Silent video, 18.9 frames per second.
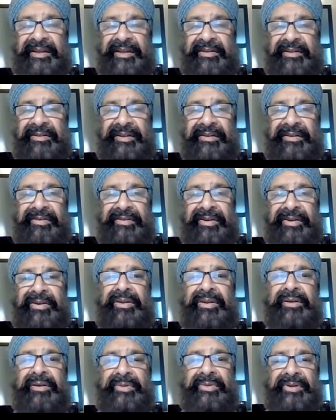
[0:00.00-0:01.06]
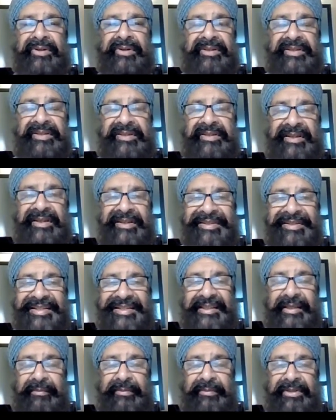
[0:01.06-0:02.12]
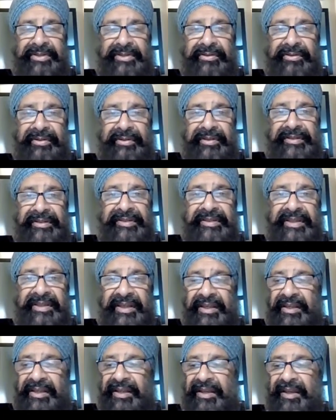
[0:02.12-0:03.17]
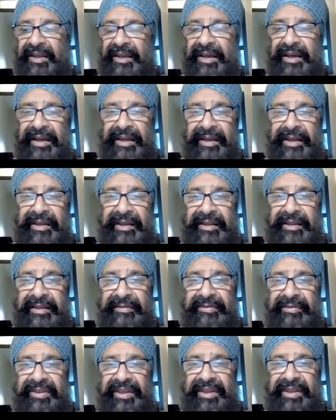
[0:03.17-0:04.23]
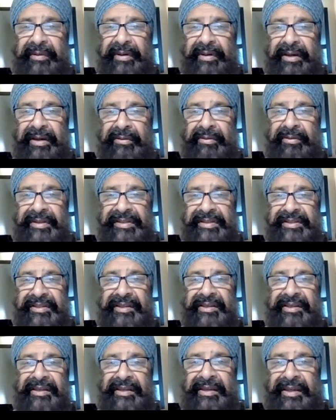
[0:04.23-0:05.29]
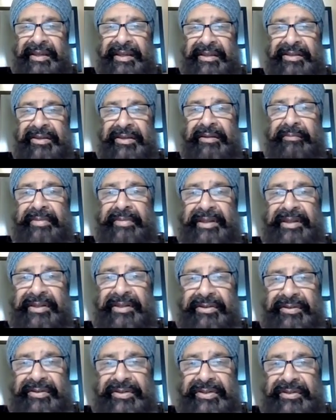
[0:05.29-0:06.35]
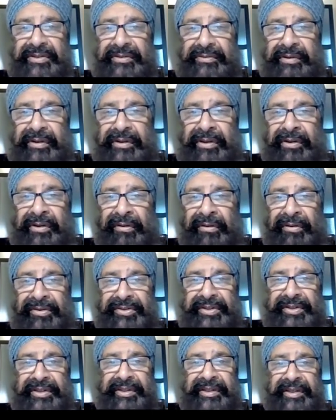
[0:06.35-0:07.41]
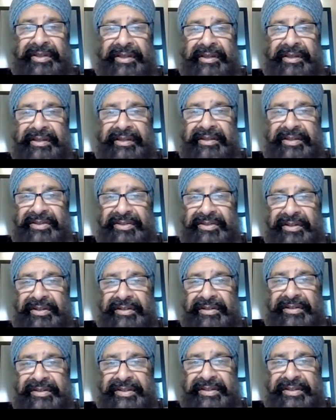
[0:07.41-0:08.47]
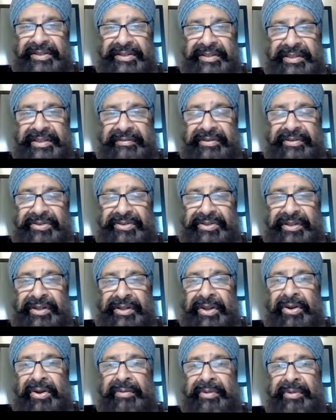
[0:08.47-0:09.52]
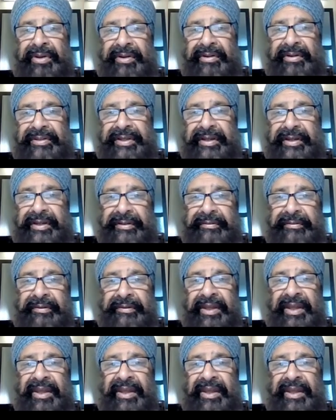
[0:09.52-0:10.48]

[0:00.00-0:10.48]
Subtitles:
There are numerous sleep disorders. And if you think about OSA, it could be due to neurologic conditions such as deficient neuromotor tone.